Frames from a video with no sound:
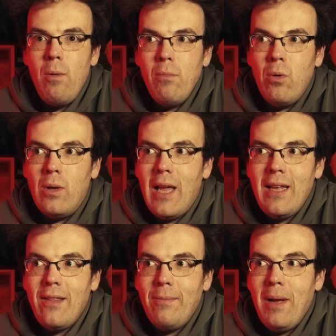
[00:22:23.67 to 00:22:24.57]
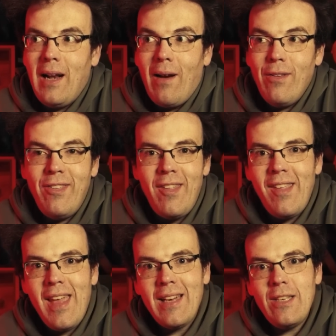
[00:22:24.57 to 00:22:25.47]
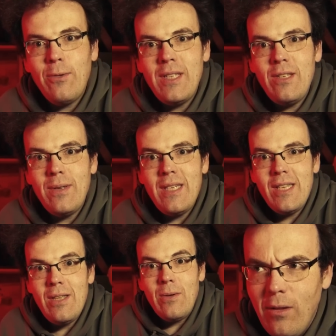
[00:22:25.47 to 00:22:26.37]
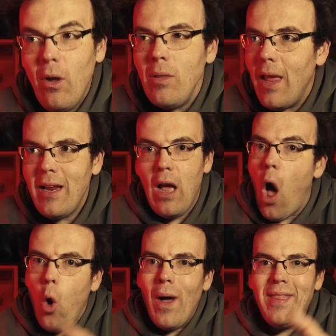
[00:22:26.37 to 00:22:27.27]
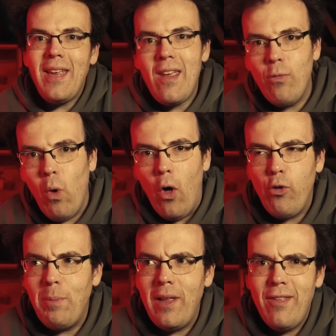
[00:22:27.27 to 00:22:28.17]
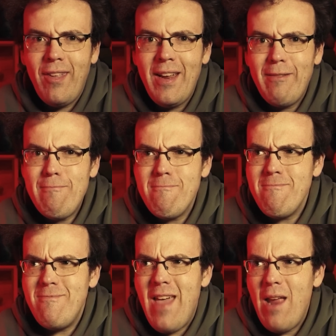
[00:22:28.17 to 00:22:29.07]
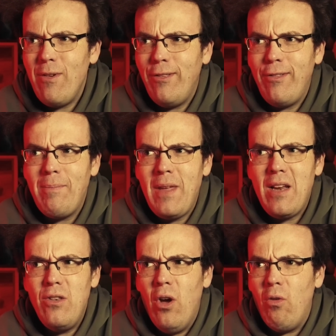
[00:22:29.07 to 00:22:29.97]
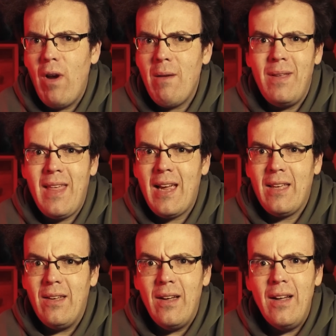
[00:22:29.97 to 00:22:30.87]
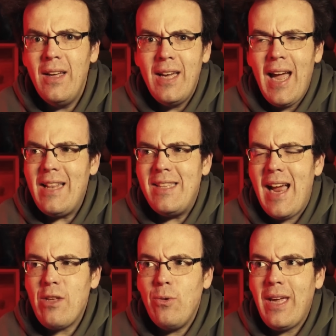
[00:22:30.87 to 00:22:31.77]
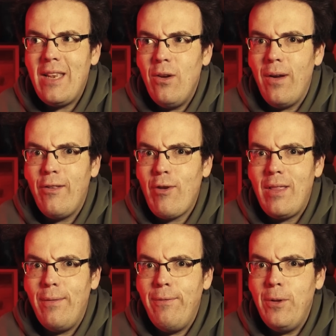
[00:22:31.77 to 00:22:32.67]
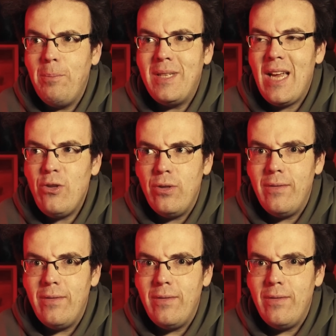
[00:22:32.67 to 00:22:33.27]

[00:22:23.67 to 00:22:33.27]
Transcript: and more like the McLaren season he had in 2022. Not like, oh, I think he's washed, but it's like, there is something not right with that car, and Daniel cannot extract the full potential of